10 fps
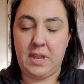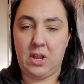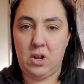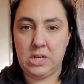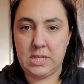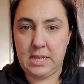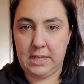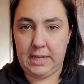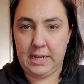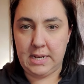
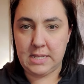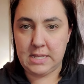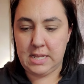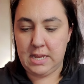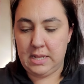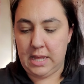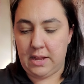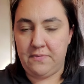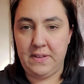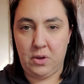constantly gets like
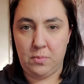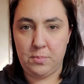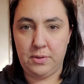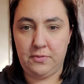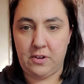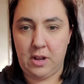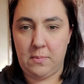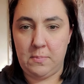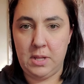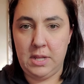a film
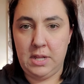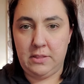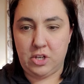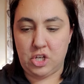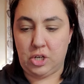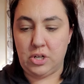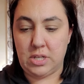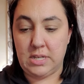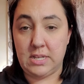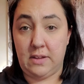from the sugars
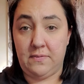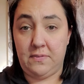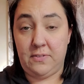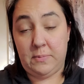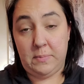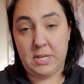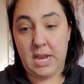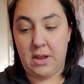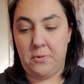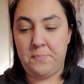and stuff from the
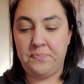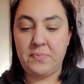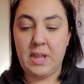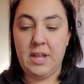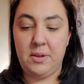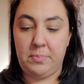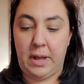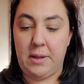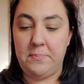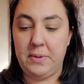potato.
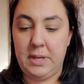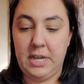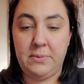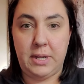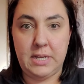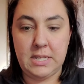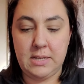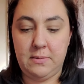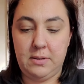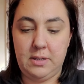But
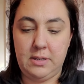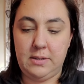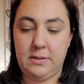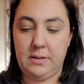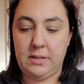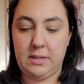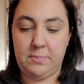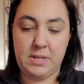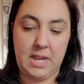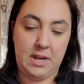anyways, the
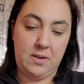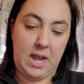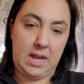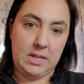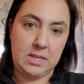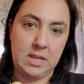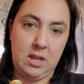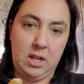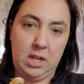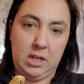potato has
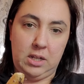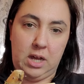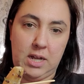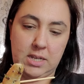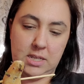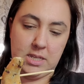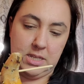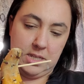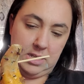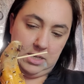
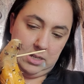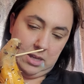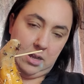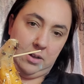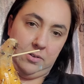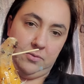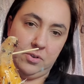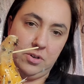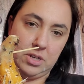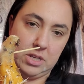lots of
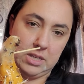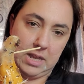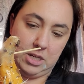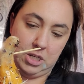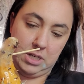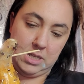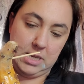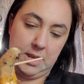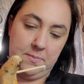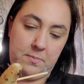roots, as you can
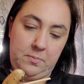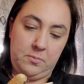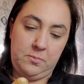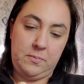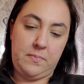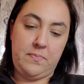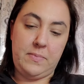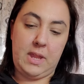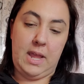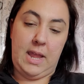see,
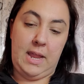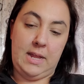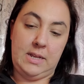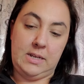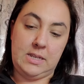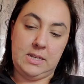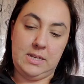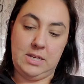and